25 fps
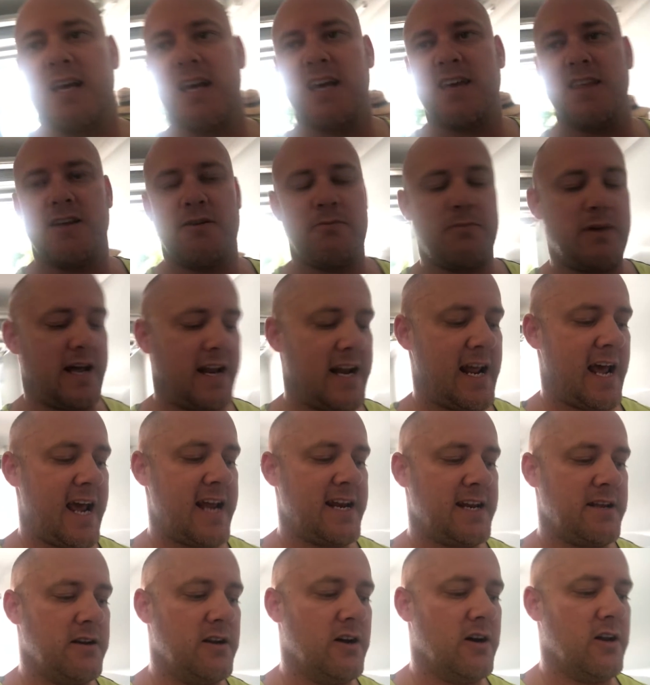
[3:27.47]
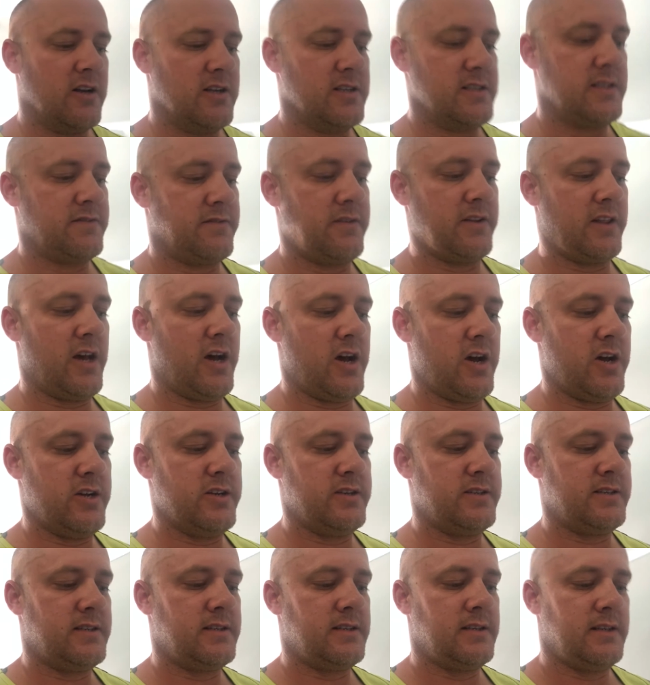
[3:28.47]
they're about $80 for
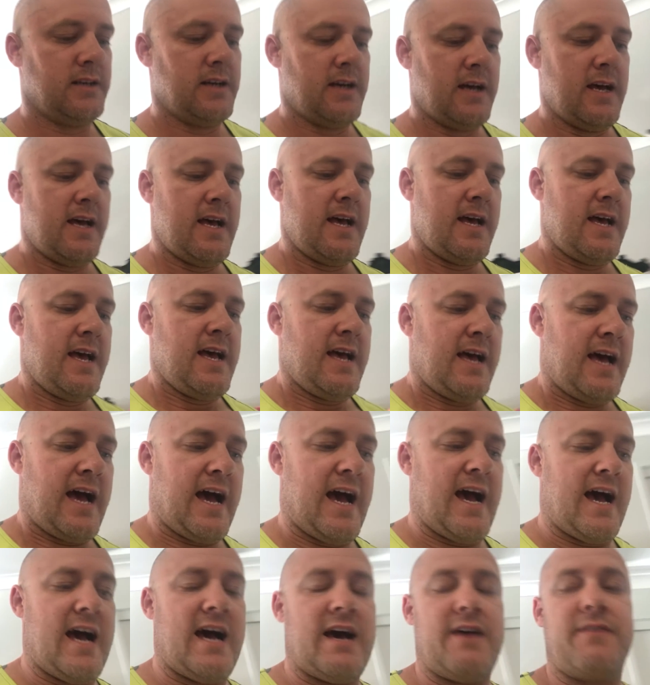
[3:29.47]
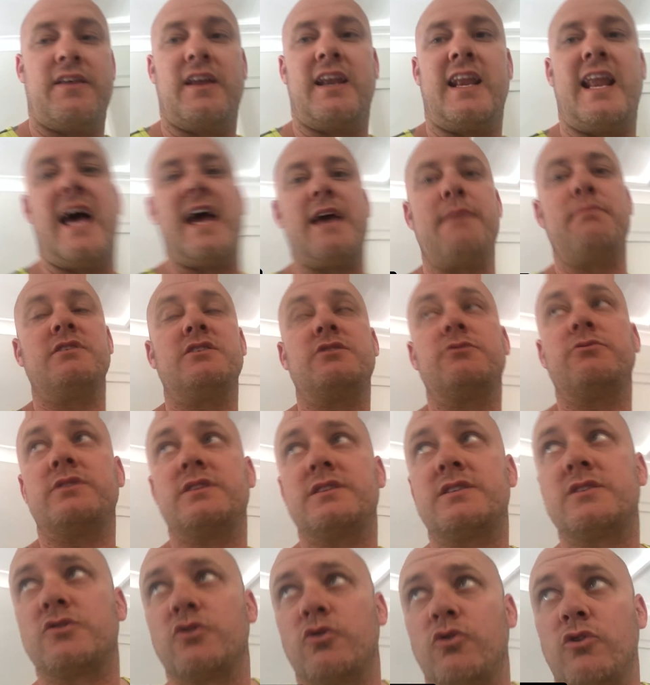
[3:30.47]
those. The labour to
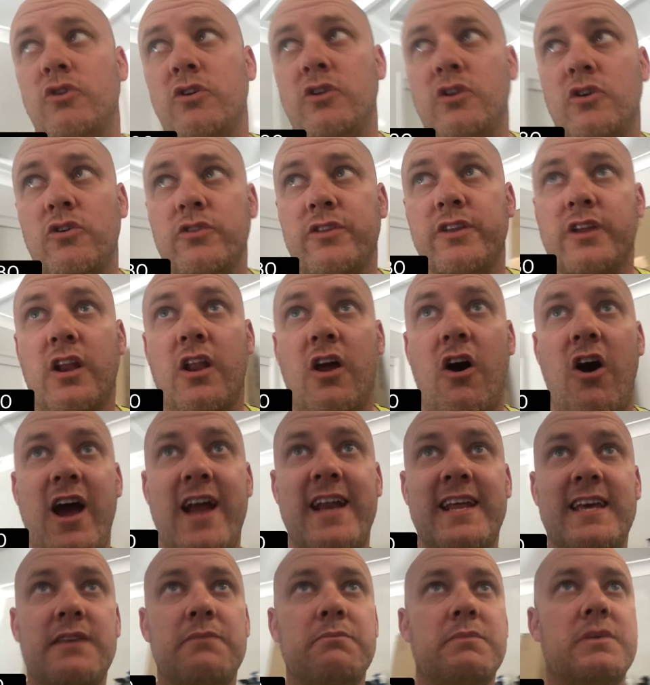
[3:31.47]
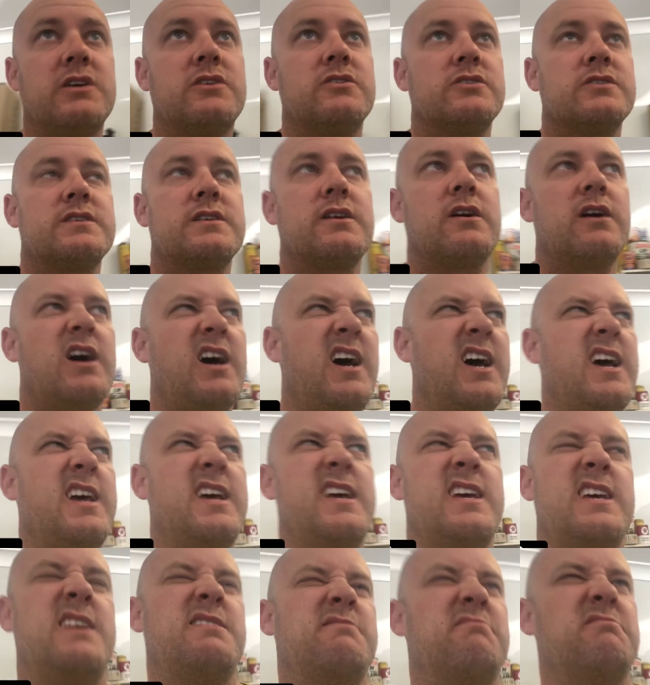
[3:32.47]
install all the lighting, because
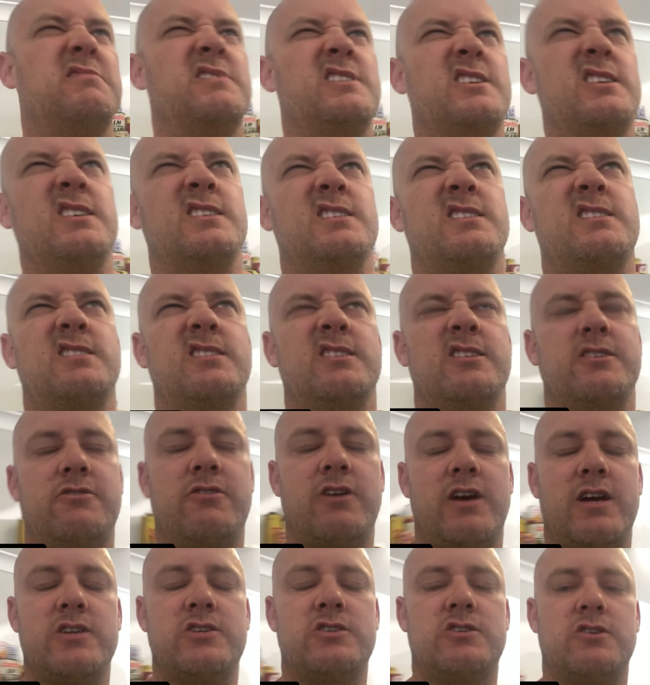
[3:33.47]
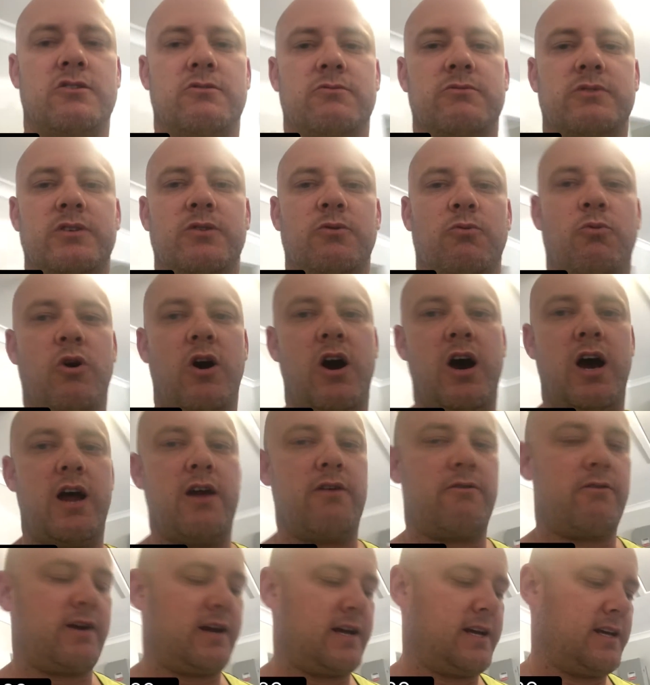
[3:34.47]
I'm not too crash out with the
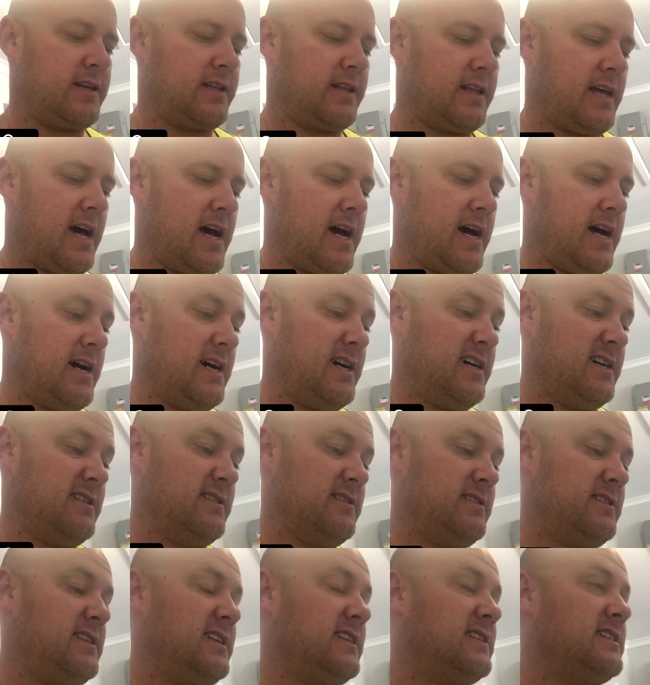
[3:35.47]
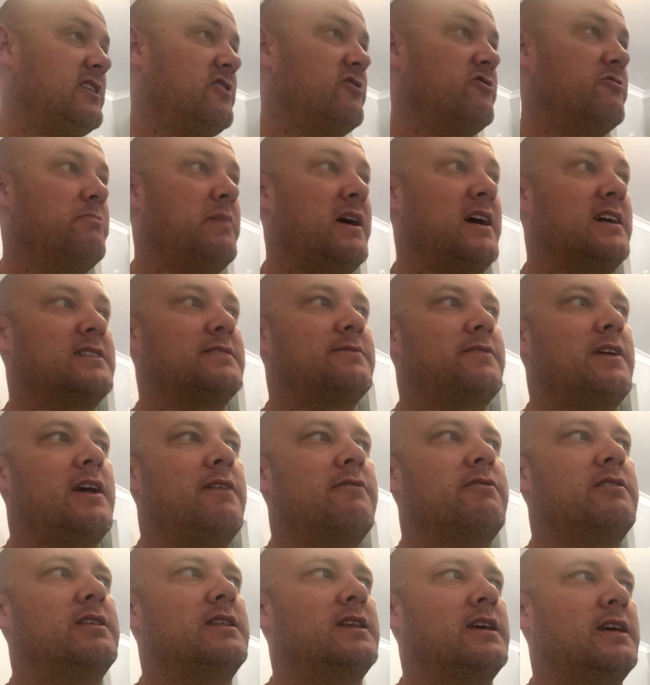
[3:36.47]
wiring, $600 for
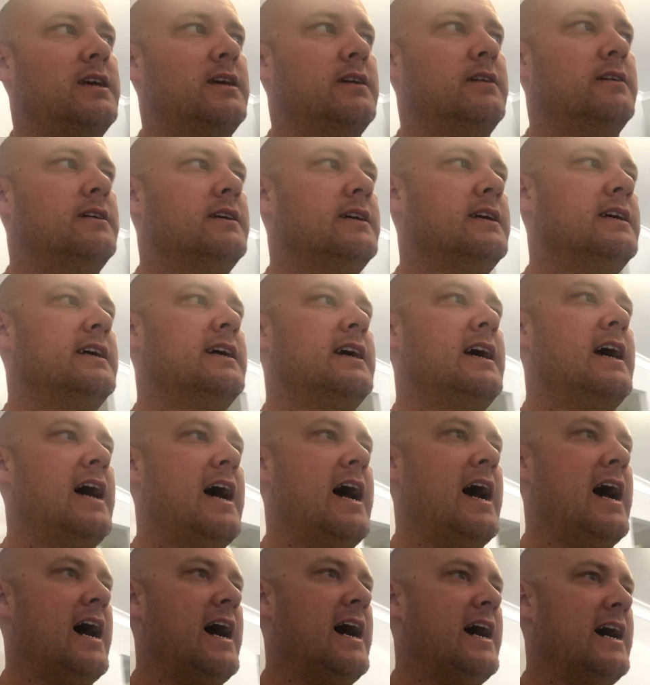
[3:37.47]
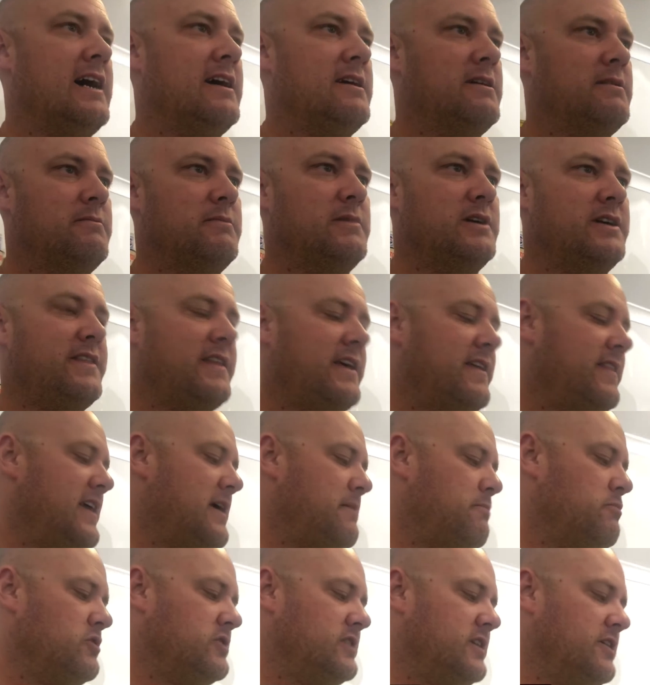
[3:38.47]
everything. And then they
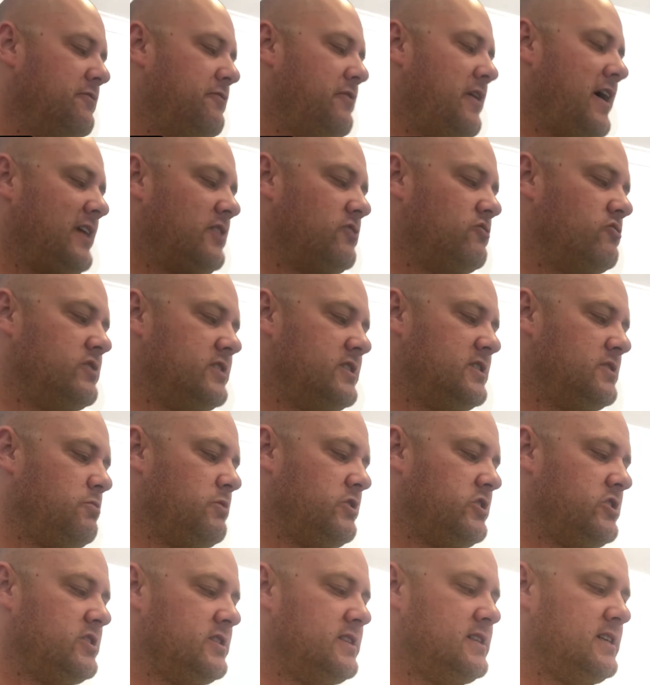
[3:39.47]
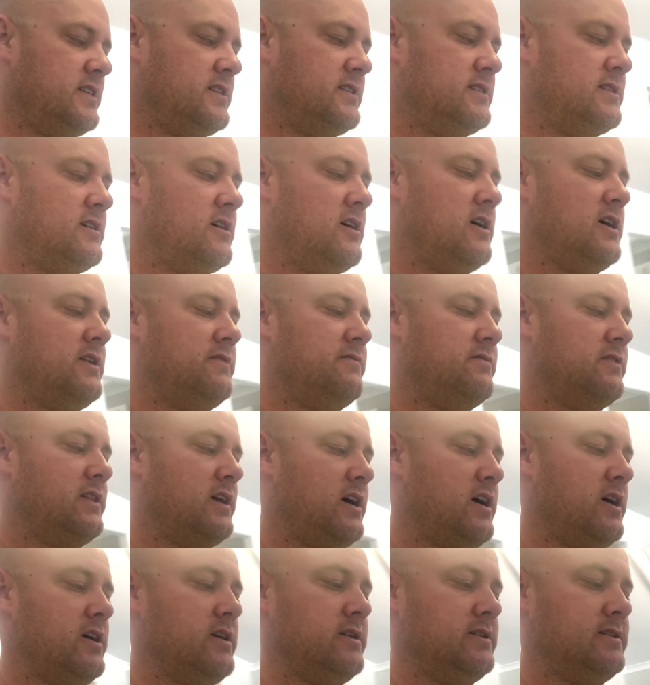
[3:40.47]
put the factory switches inside for
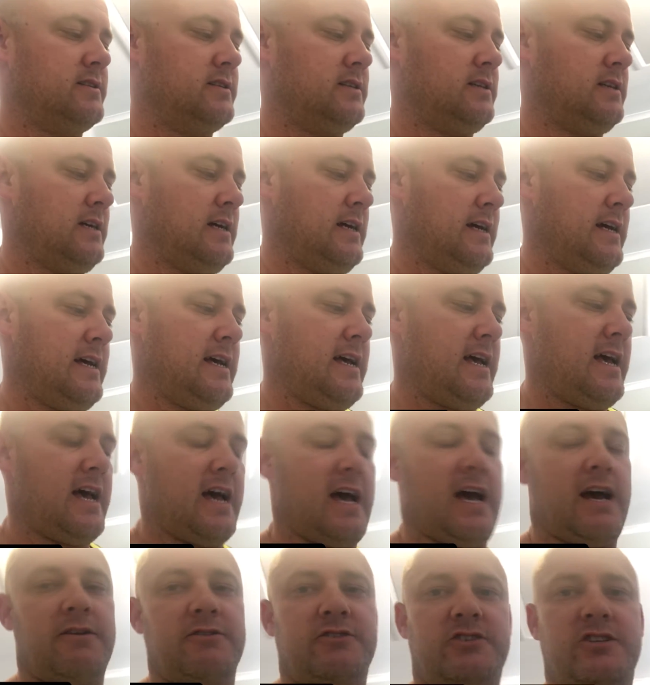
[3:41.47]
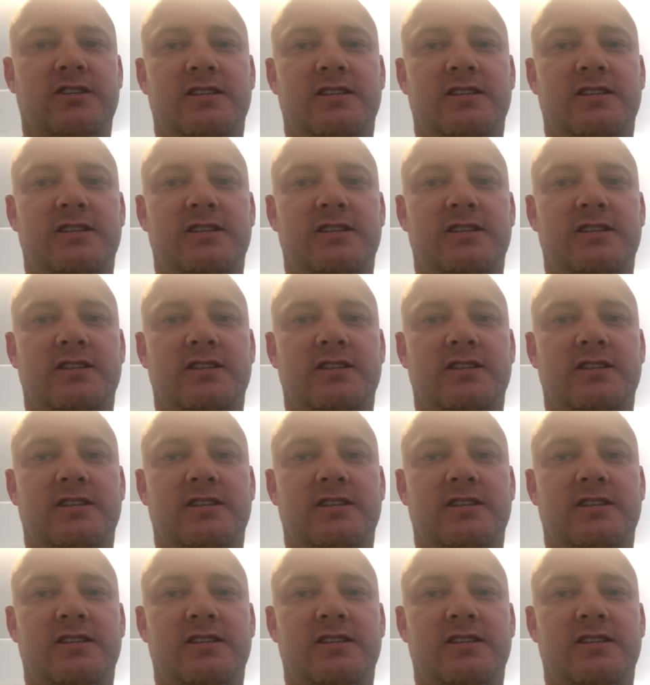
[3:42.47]
those, which is